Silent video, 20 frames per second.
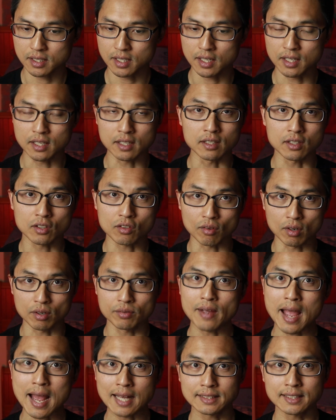in
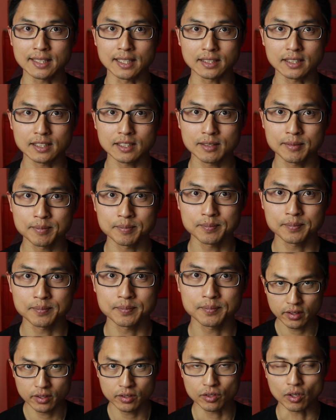growth assets.
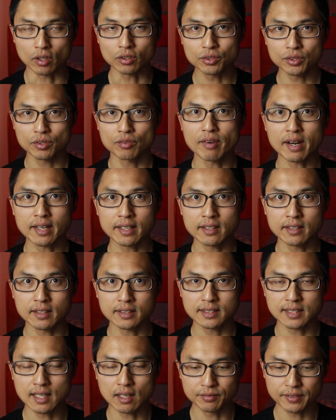So onto the ranking
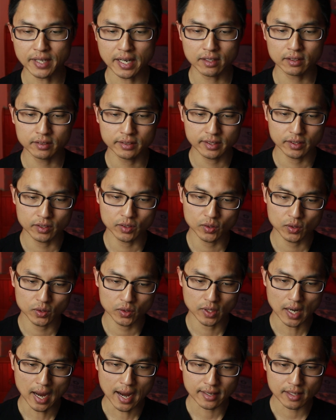itself now.
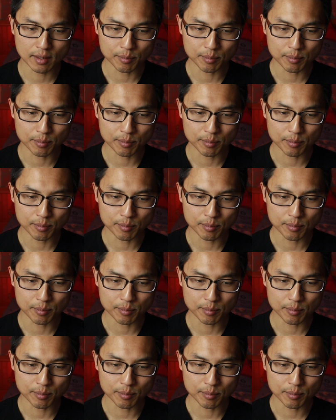At